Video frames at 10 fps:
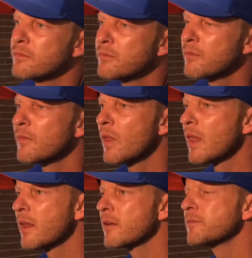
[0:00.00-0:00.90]
And
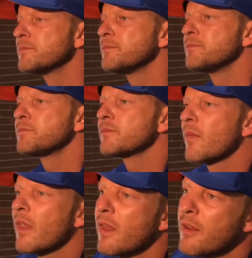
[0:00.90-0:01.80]
uh, talked about the
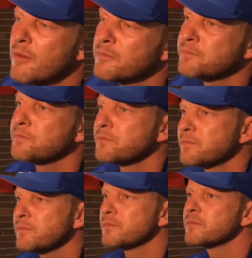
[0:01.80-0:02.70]
deep ball, maybe
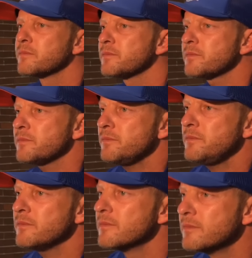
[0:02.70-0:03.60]
pocket awareness and stuff
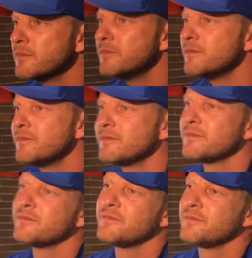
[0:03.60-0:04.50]
like that. Have you
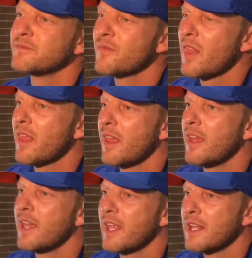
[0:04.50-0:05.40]
seen him take
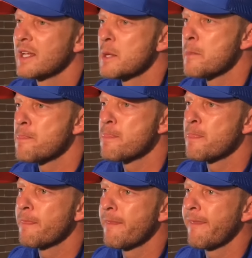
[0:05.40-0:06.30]
a step forward in terms
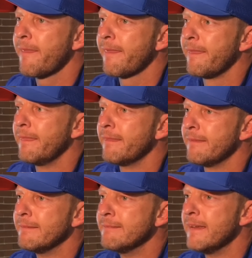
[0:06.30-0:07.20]
of that so
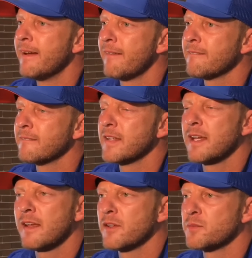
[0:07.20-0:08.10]
far? Yeah,
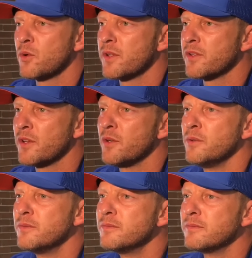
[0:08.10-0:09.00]
yeah, and there's more than
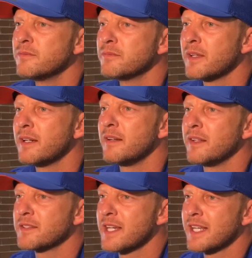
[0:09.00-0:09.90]
two uh,
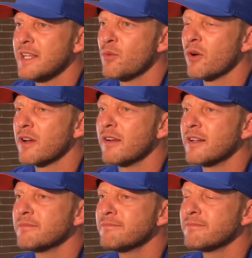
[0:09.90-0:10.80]
that he's got to keep working
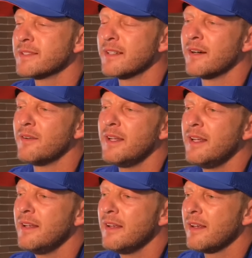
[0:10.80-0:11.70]
on. So
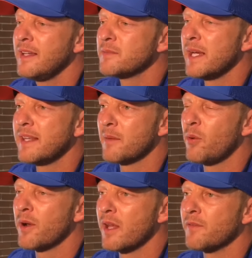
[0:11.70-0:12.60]
he's made that a
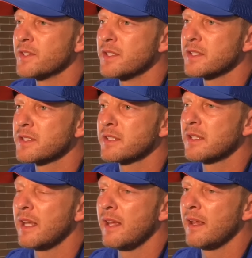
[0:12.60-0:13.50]
point of emphasis,
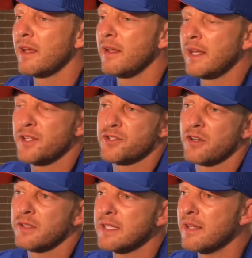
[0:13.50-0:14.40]
and, and he's
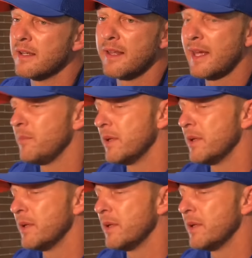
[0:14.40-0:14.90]
certainly done that.